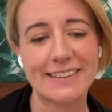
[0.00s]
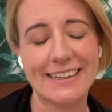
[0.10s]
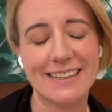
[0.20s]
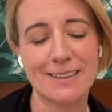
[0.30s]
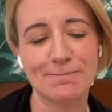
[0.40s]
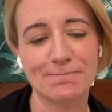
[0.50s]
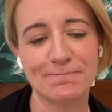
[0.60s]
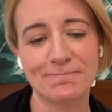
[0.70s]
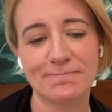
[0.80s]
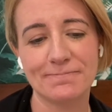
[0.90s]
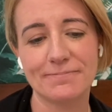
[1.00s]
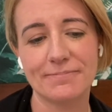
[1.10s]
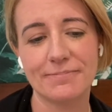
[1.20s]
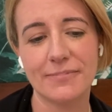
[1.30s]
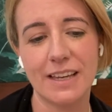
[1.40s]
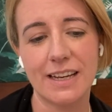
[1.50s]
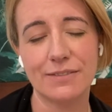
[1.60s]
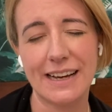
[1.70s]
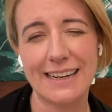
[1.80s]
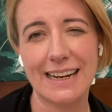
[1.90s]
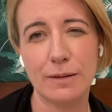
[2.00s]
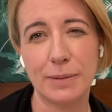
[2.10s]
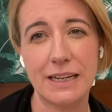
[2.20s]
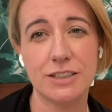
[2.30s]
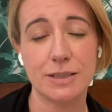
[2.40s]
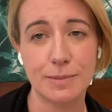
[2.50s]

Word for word: Um, I've had alopecia